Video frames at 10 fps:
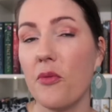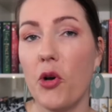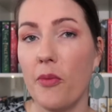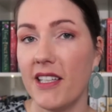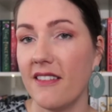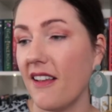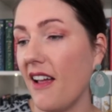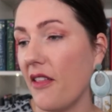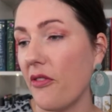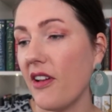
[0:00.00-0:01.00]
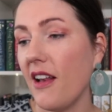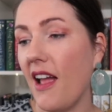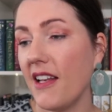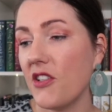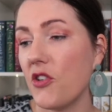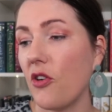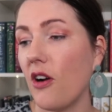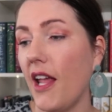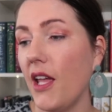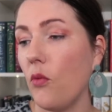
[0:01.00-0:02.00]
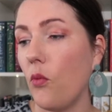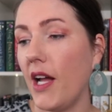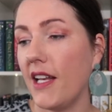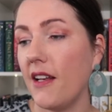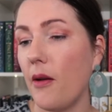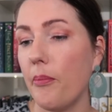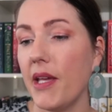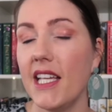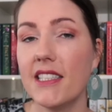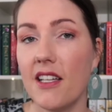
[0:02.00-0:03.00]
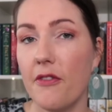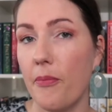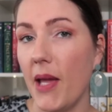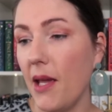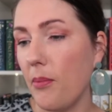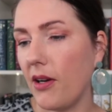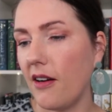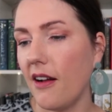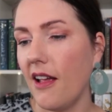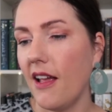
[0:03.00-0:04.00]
a moment, Catherine handed her a wetted up piece of paper.